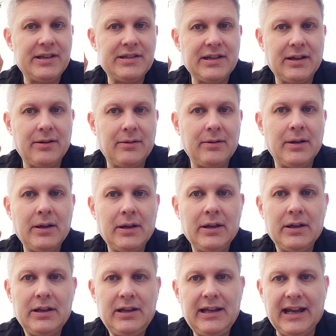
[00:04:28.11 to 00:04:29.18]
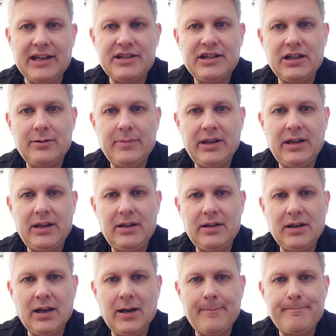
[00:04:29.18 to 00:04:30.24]
So yeah, it's going to
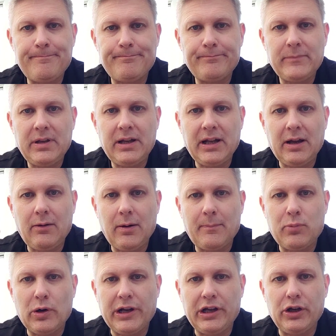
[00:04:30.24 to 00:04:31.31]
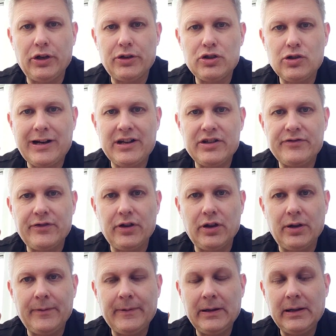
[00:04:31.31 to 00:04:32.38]
be um, you know a pretty good
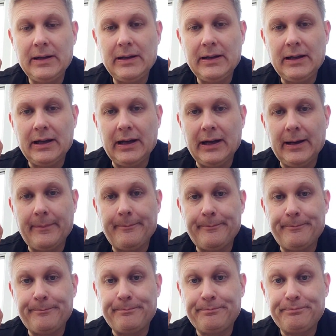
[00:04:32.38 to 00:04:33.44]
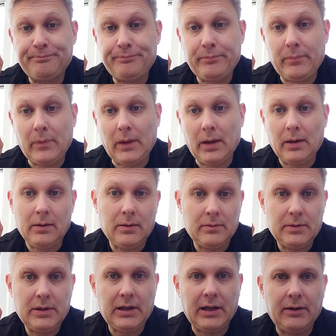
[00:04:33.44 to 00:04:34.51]
transfer, um,
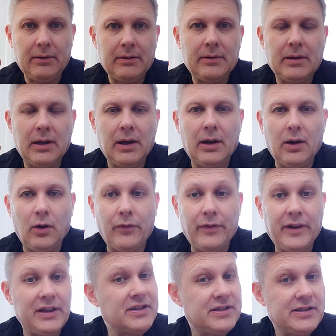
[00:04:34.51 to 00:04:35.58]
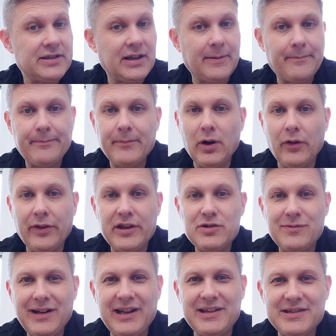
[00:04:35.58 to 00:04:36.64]
you know, uh, on this um, on
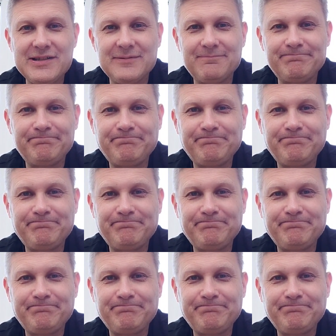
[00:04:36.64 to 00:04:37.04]
this release.